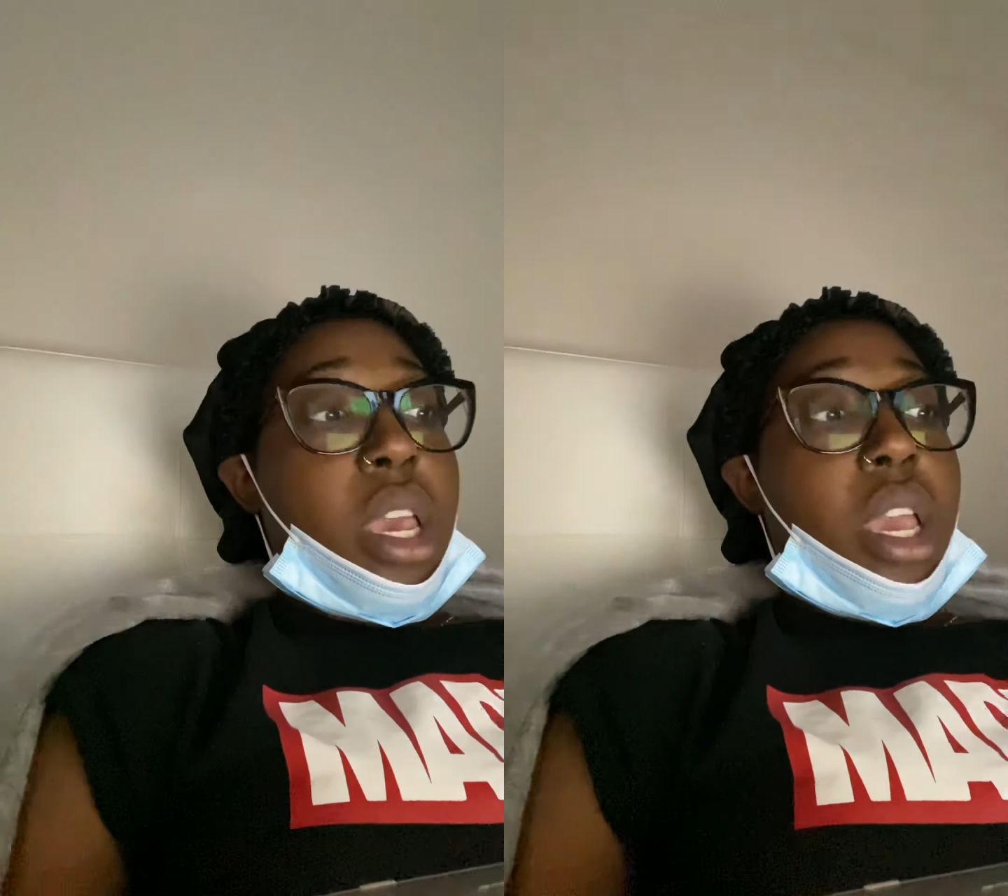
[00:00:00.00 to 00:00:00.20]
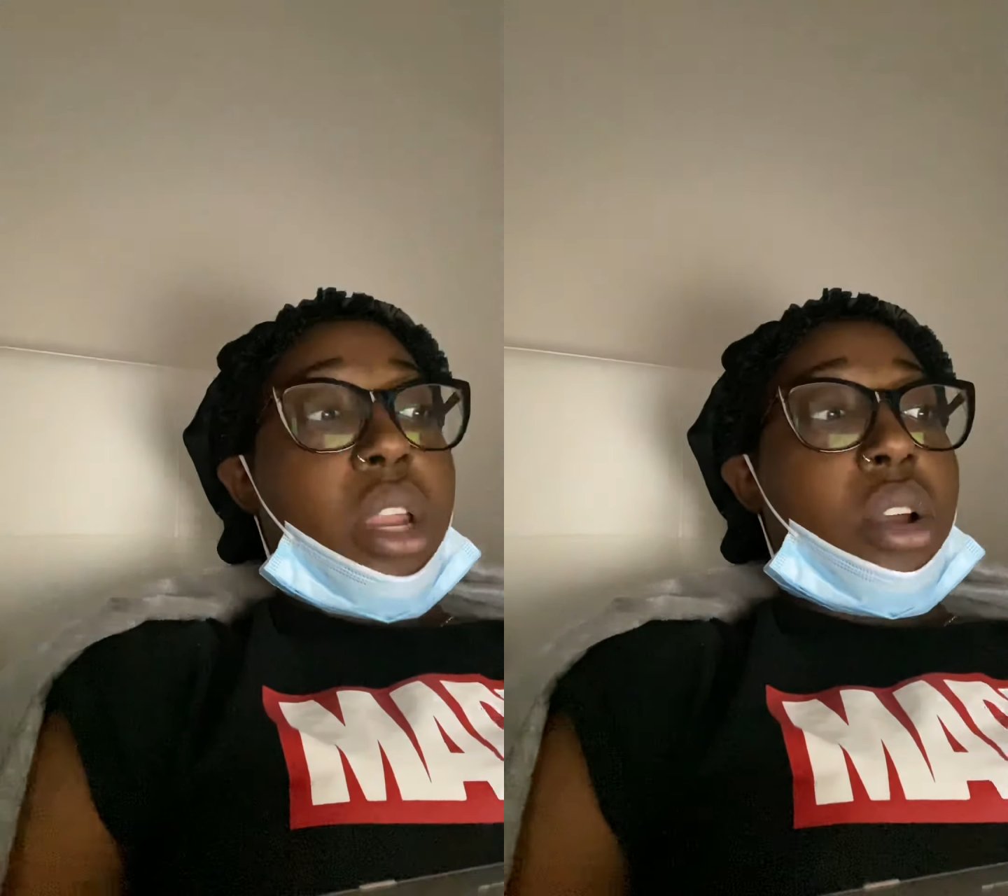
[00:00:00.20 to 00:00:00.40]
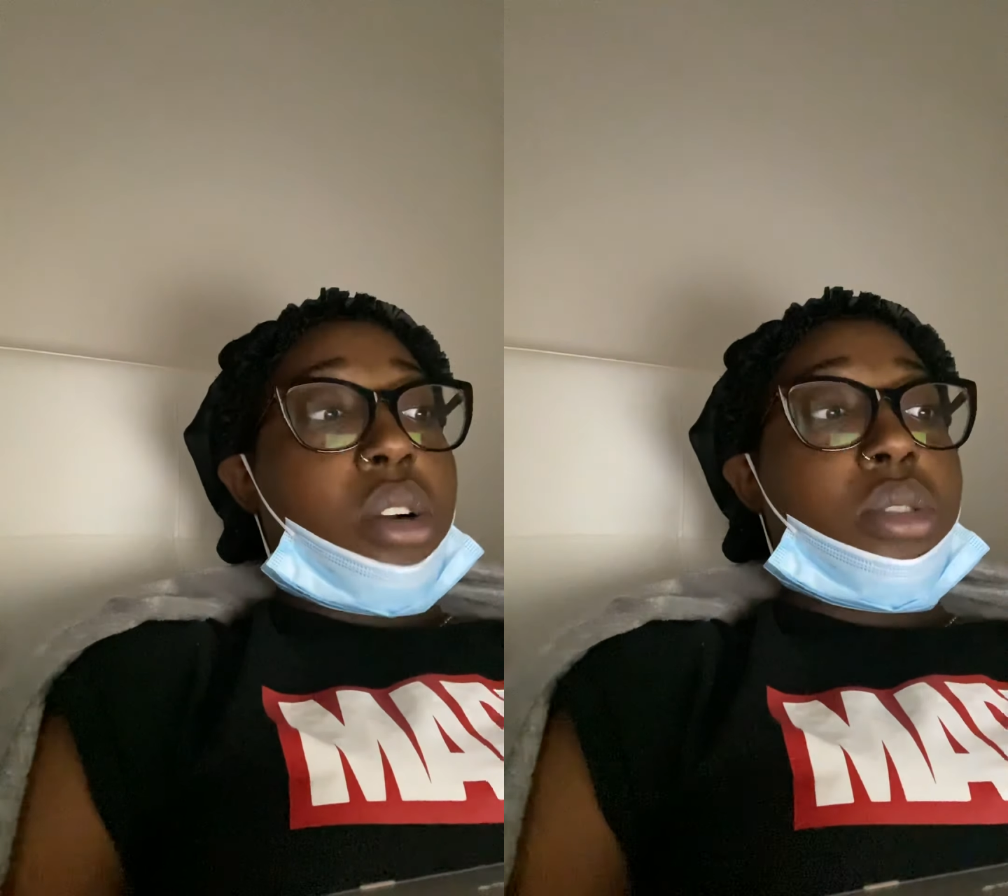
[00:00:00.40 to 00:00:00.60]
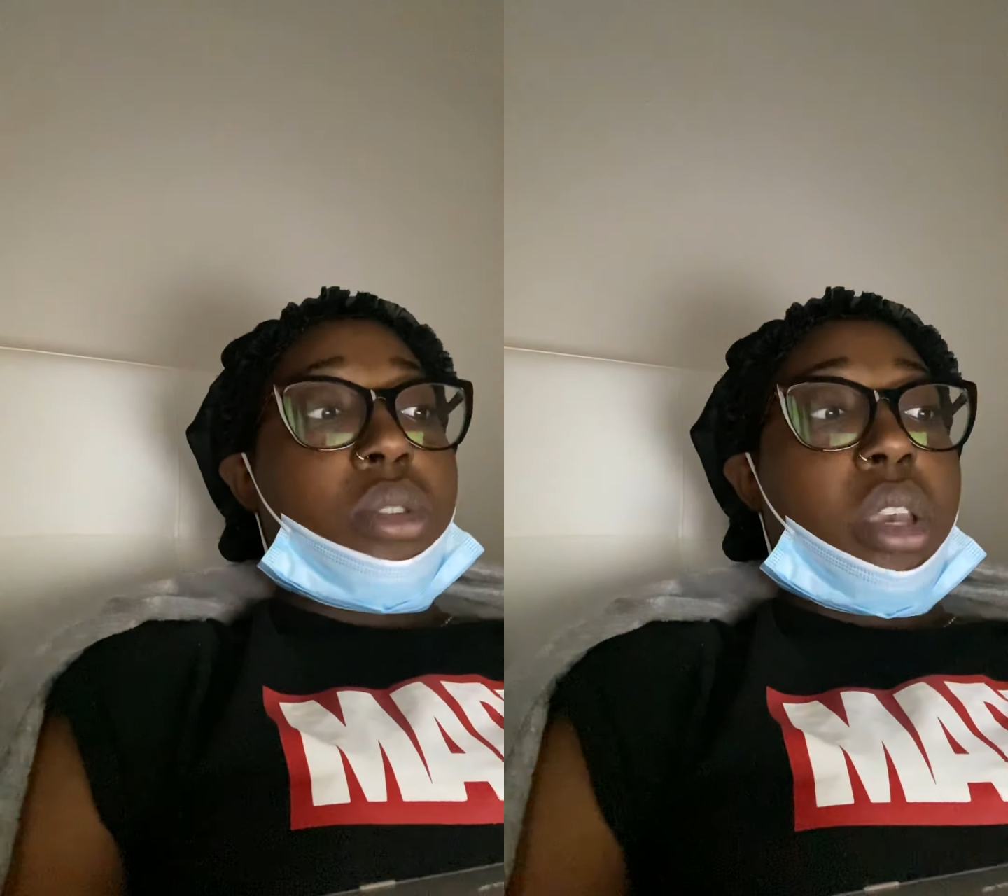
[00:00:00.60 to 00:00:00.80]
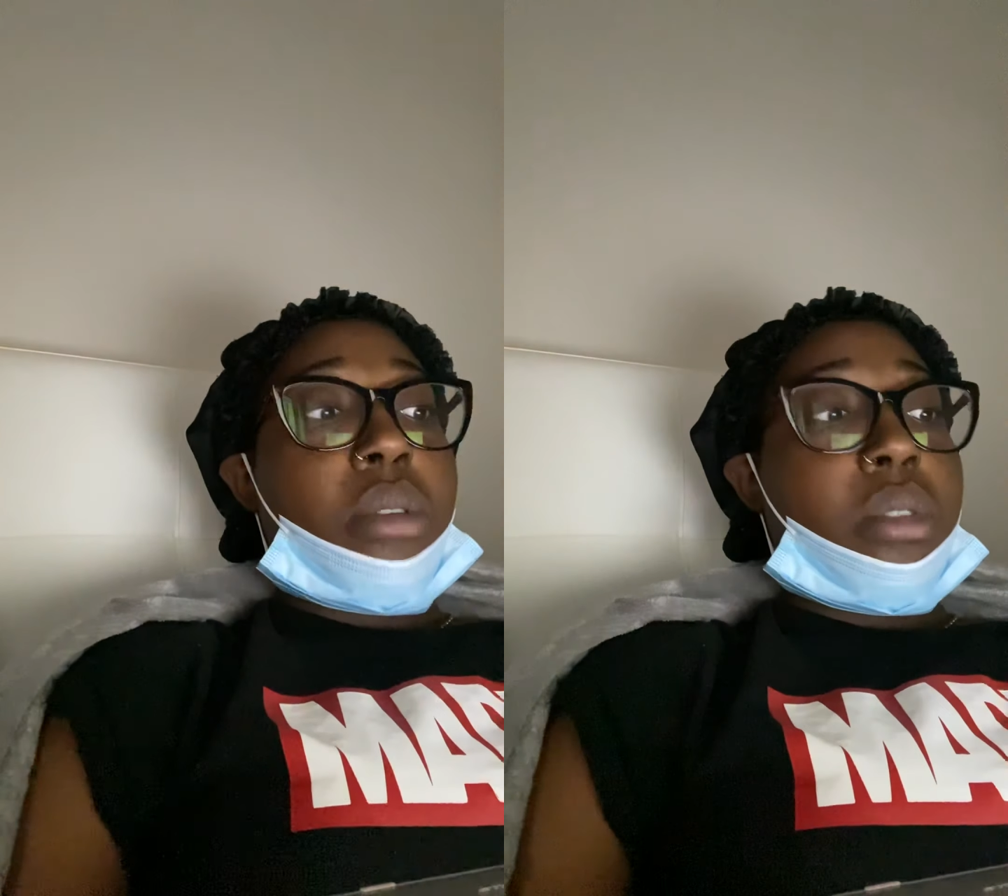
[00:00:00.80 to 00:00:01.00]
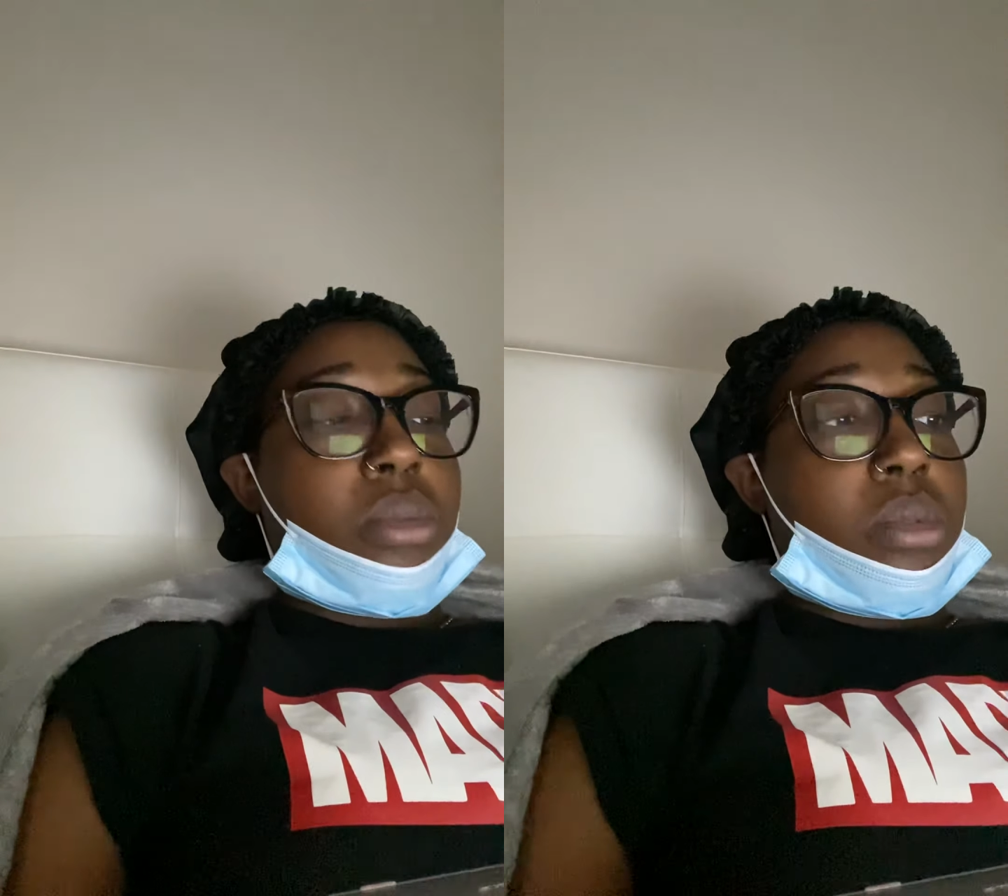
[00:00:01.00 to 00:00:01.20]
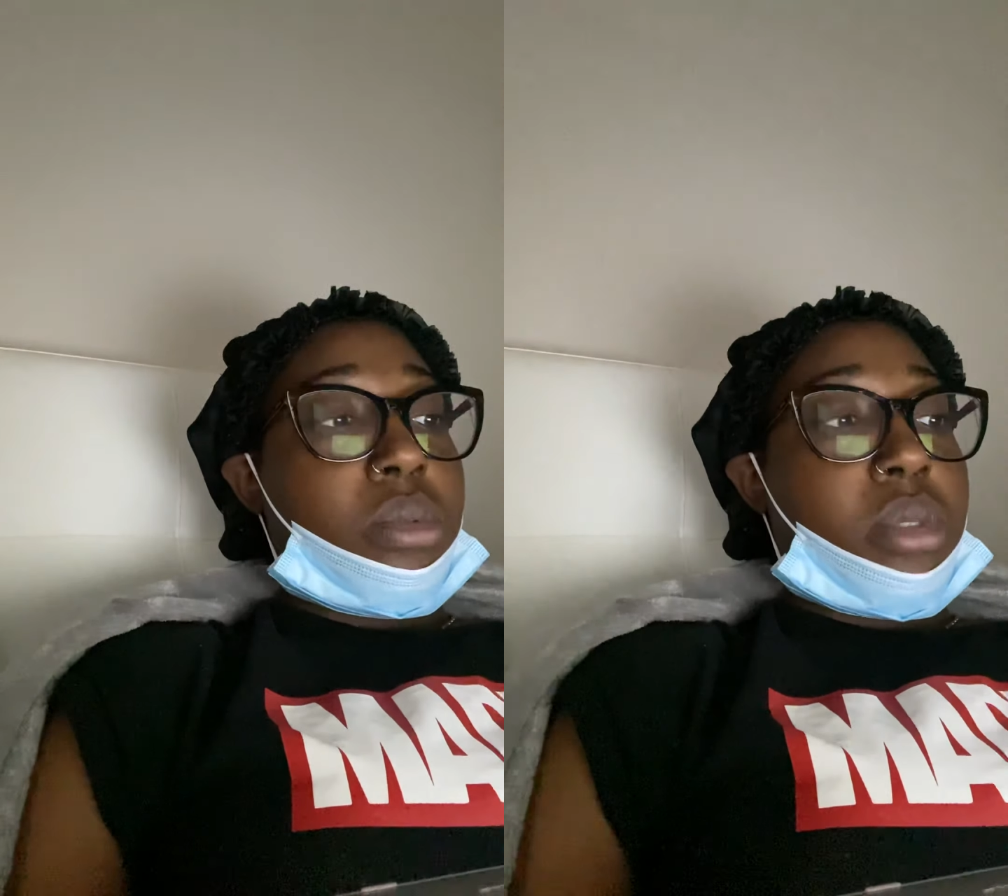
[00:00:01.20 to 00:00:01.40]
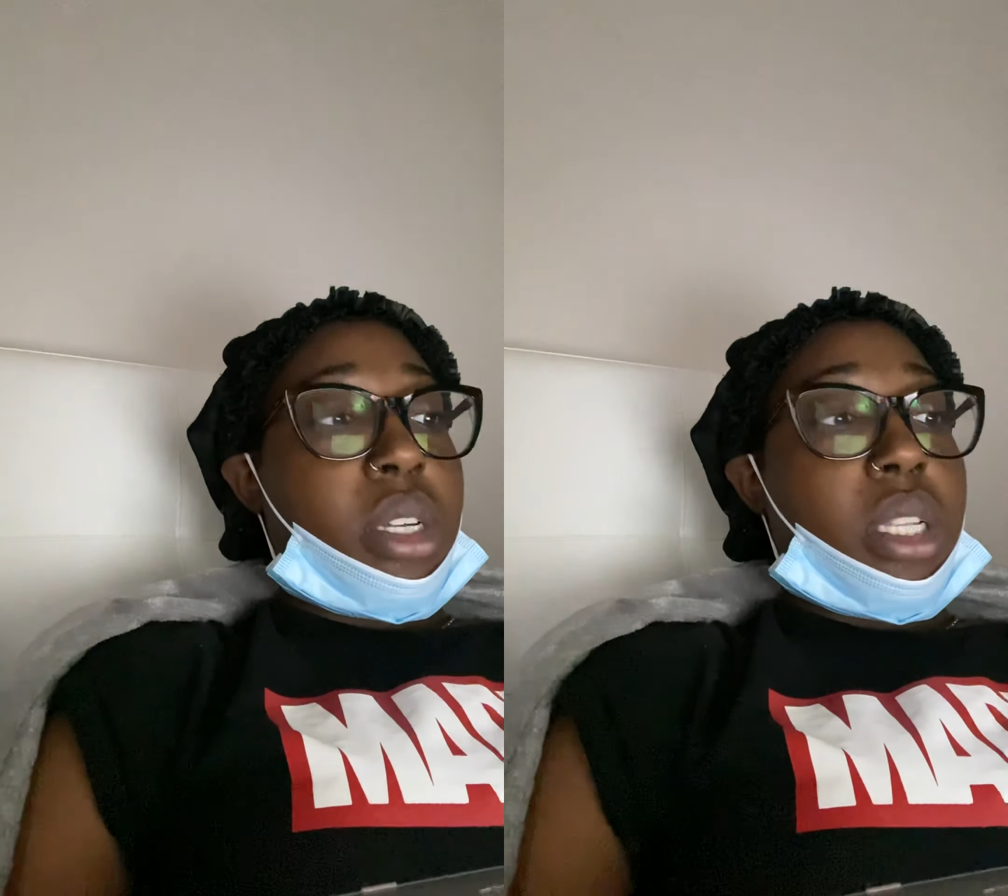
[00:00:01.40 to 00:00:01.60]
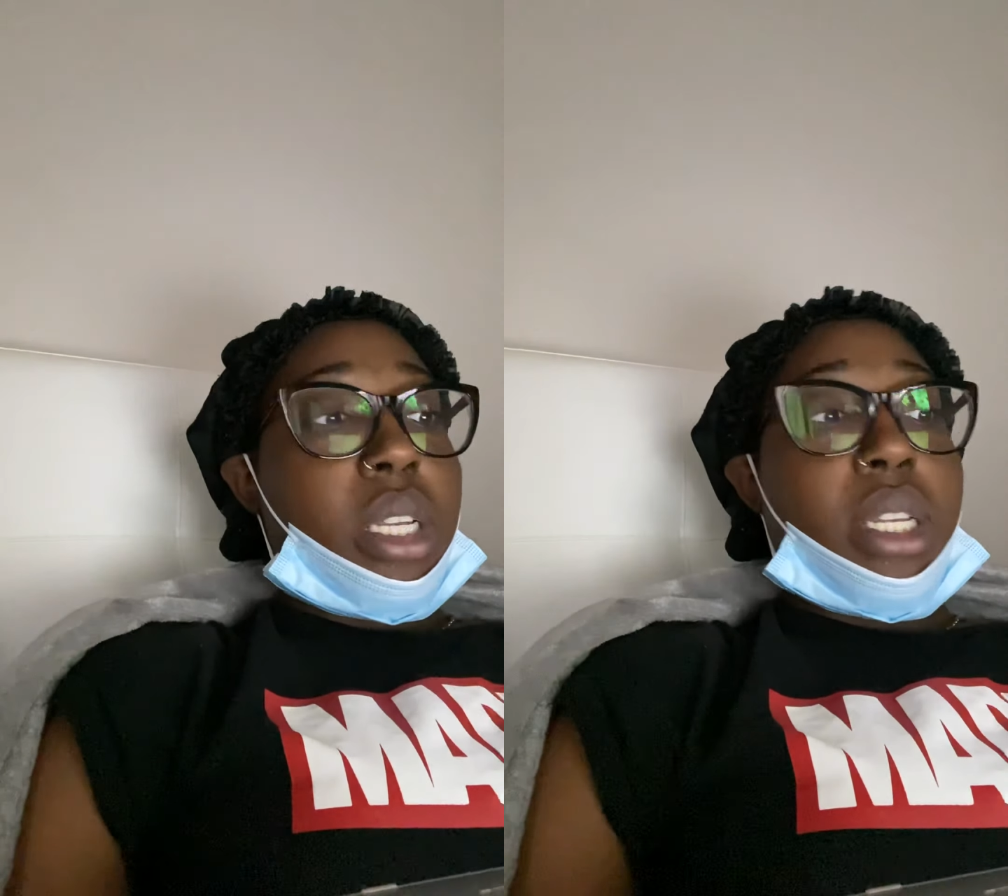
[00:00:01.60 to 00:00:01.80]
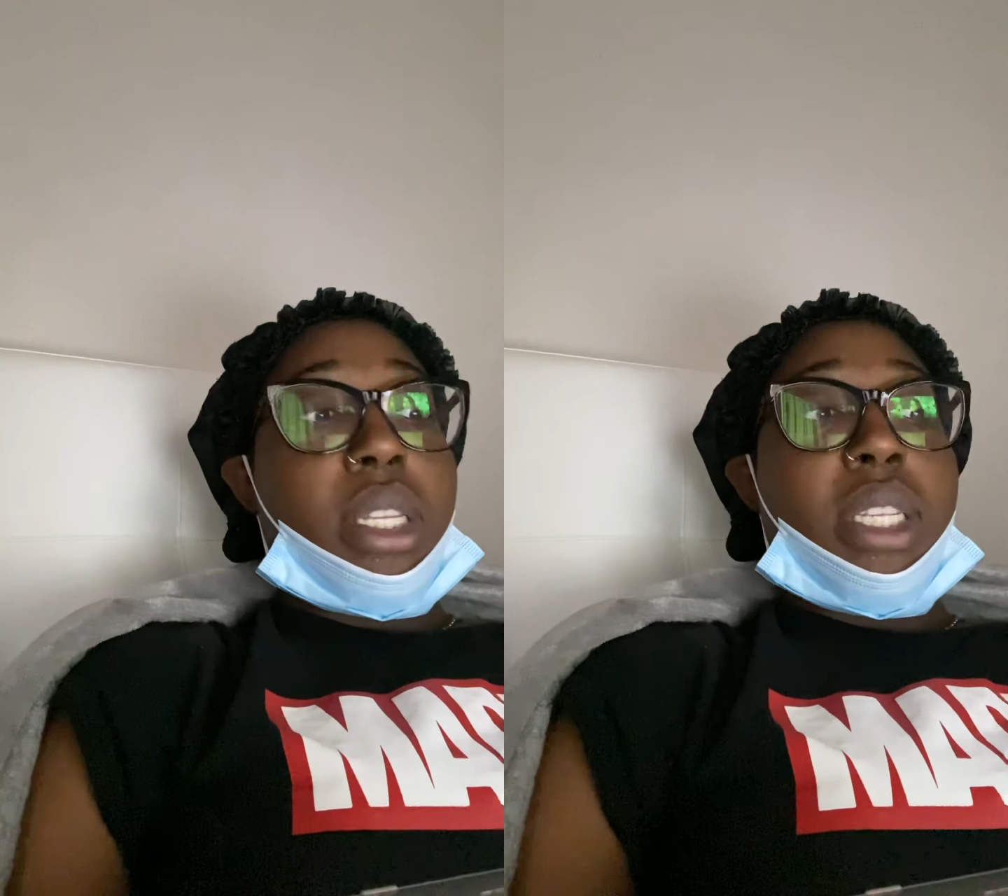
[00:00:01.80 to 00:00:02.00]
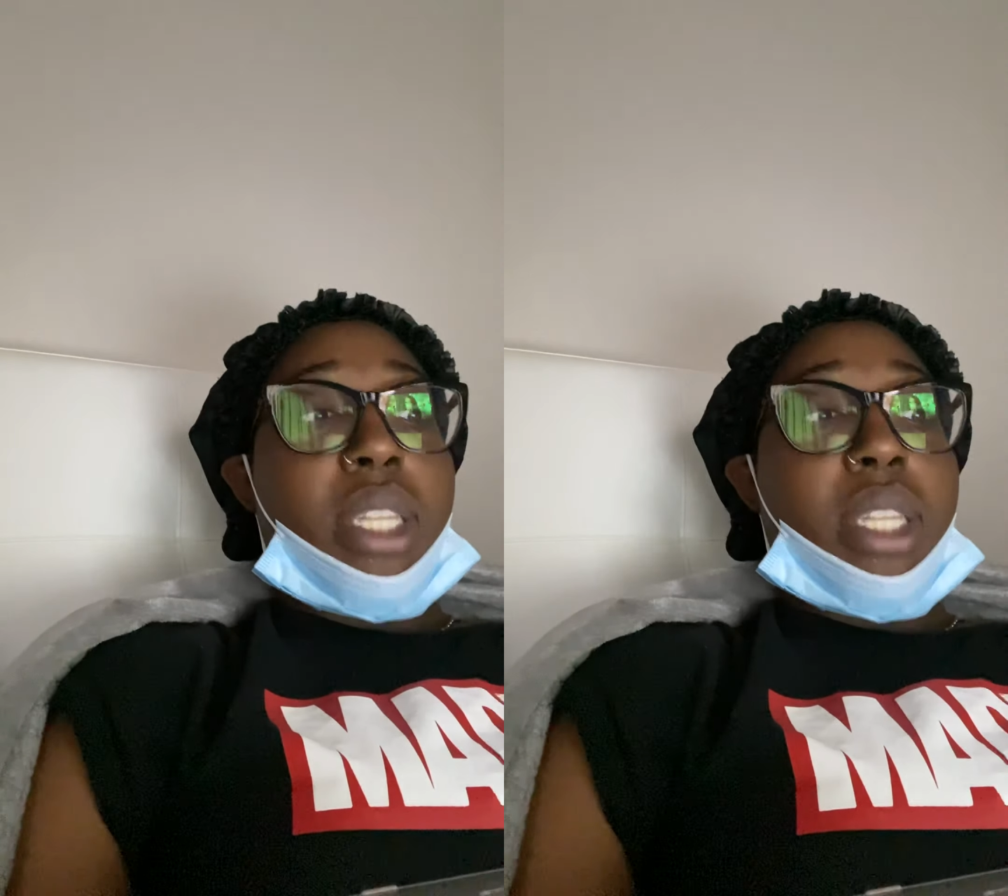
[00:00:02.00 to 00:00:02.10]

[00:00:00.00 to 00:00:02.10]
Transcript: and also keep the wound clean